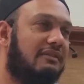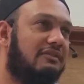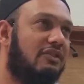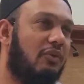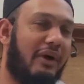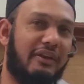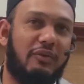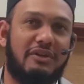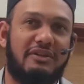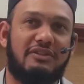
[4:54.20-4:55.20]
the one
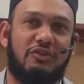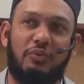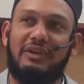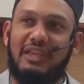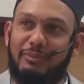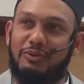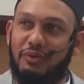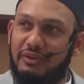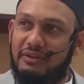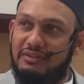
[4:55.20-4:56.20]
question is, do we keep
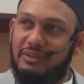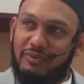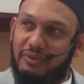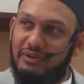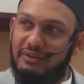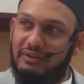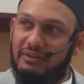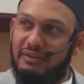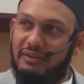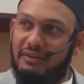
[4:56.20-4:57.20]
tutorials, number one?
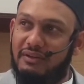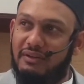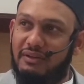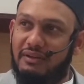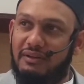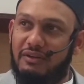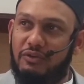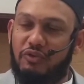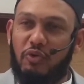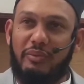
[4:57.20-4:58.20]

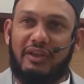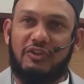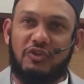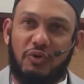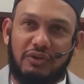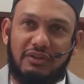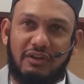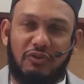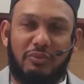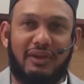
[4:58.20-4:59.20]
Or do we make it
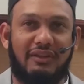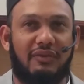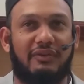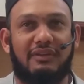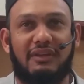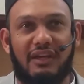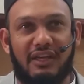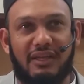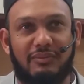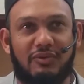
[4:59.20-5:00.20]
shorter? Do we make it a different
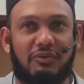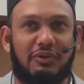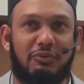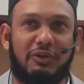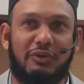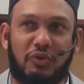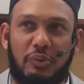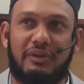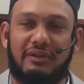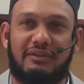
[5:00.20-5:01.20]
time? What do you do
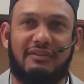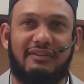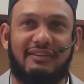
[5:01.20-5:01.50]
with it?